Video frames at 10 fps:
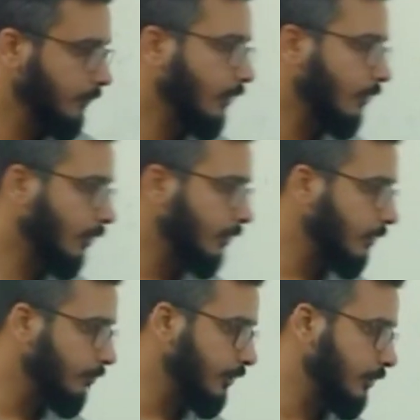On
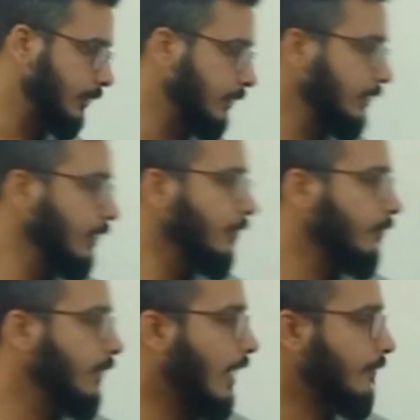number third,
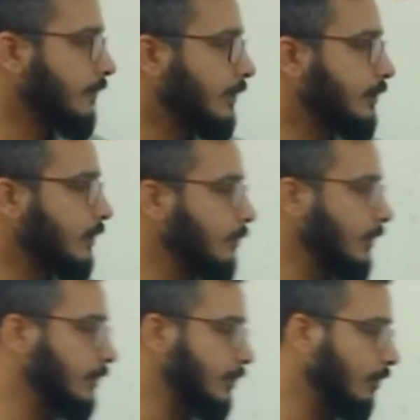we have
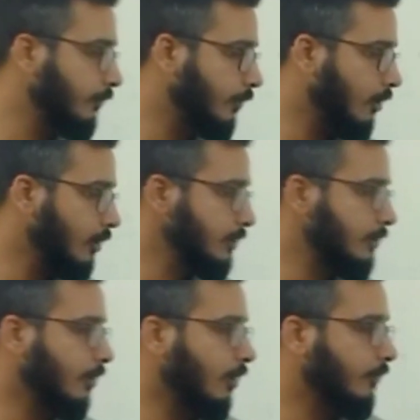determination of cost
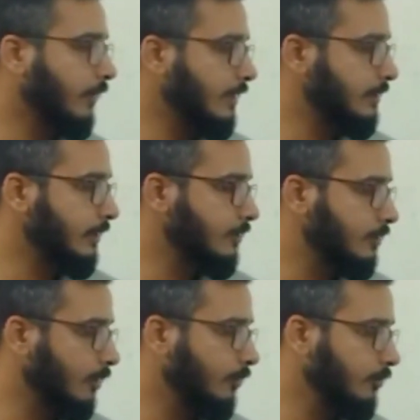of assets
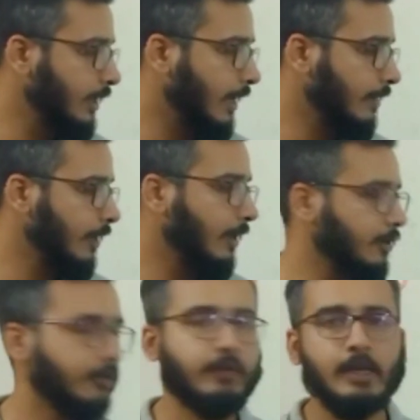sold at the end
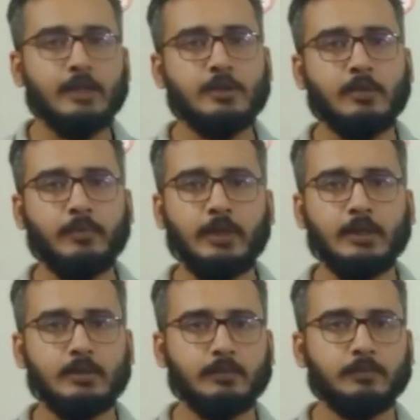financial
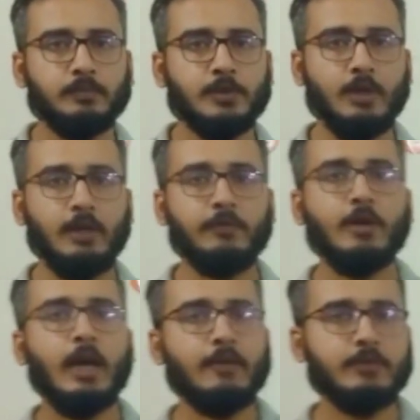period. So if you
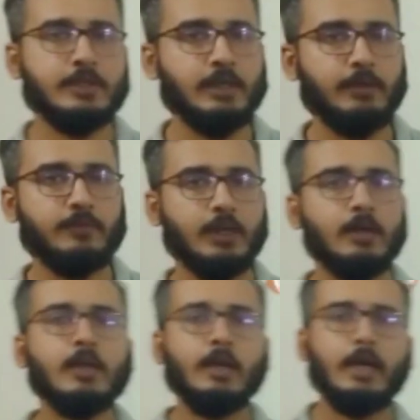have received
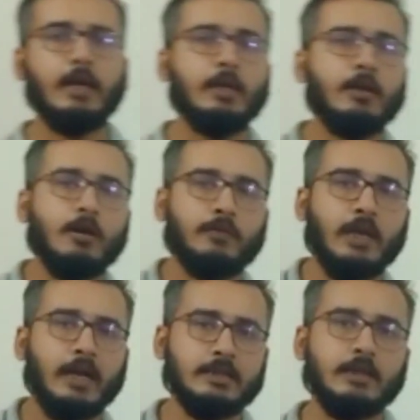any of the
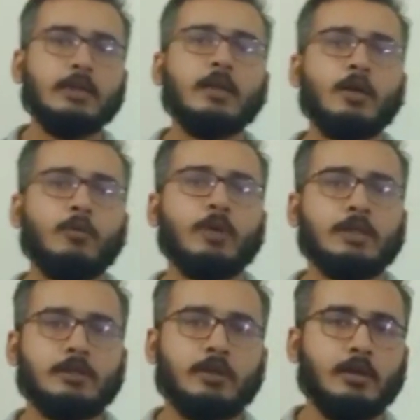asset
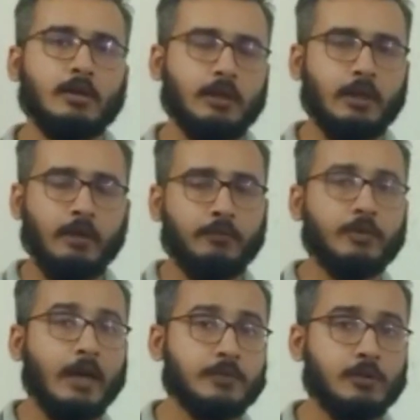if you
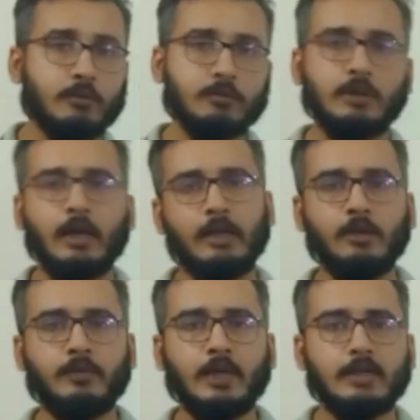have sold any
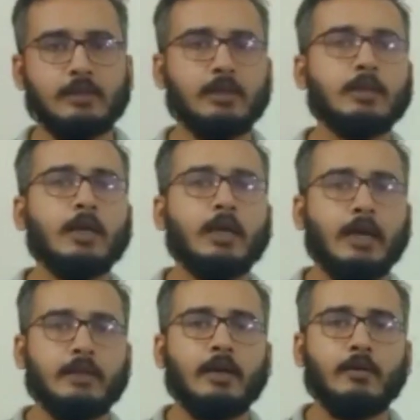of the asset
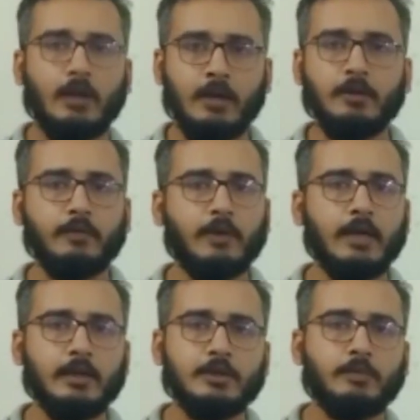at the end of
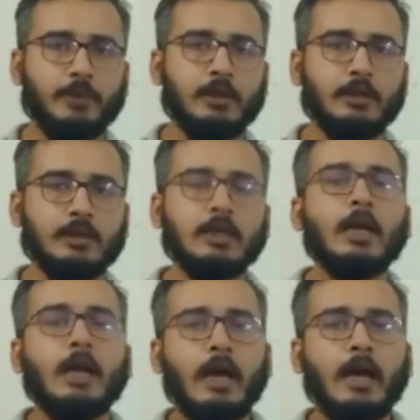financial period
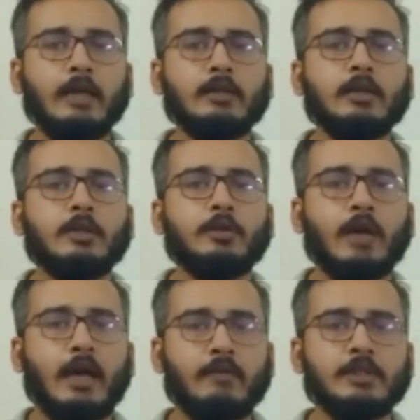and you
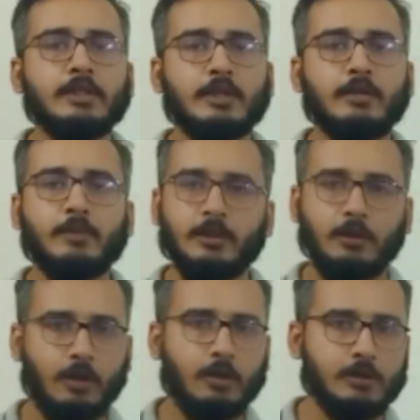haven't determined the
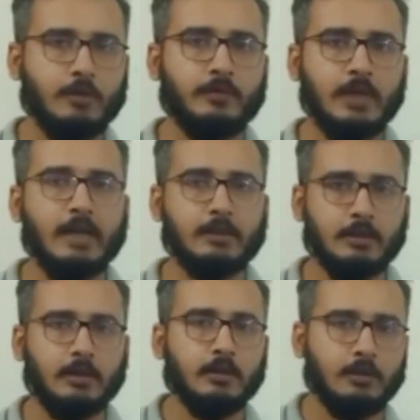cost of that,
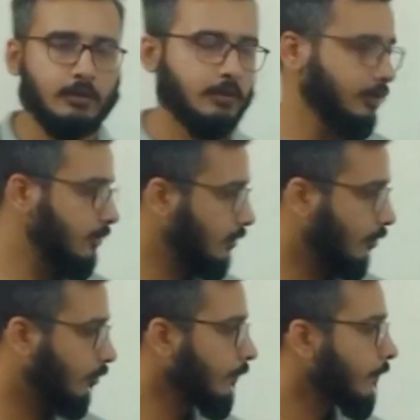so